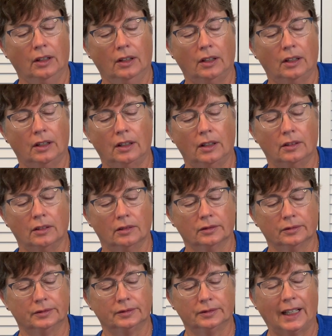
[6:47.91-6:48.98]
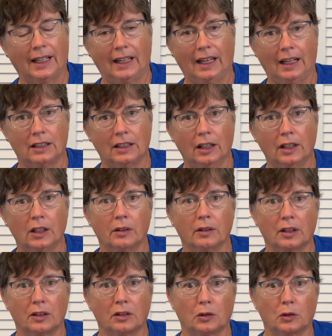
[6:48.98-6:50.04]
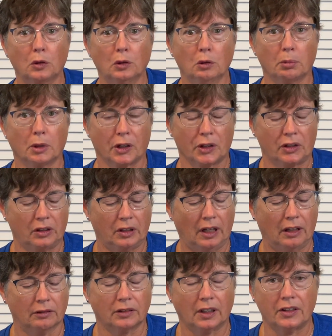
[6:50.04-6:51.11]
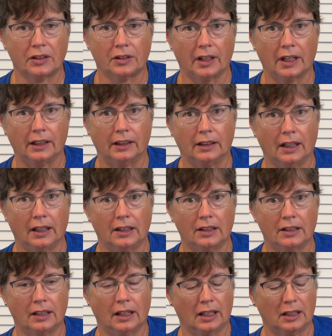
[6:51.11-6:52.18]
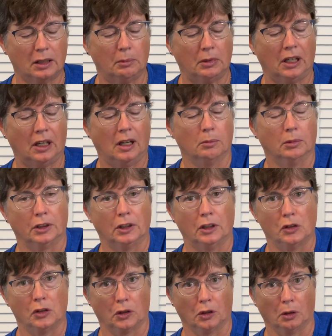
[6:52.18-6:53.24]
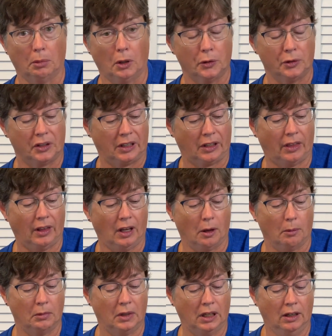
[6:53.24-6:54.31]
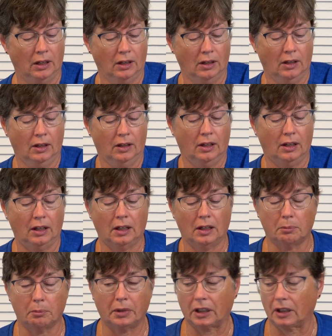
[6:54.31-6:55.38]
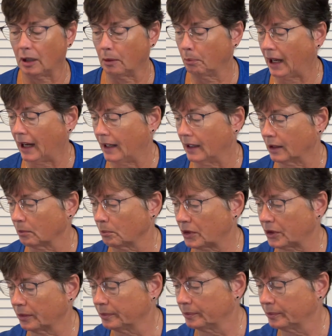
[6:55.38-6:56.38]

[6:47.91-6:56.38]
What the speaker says: And I can't tell you as a tool person how frustrating that is not to be able to use your opposing thumb and pick up items.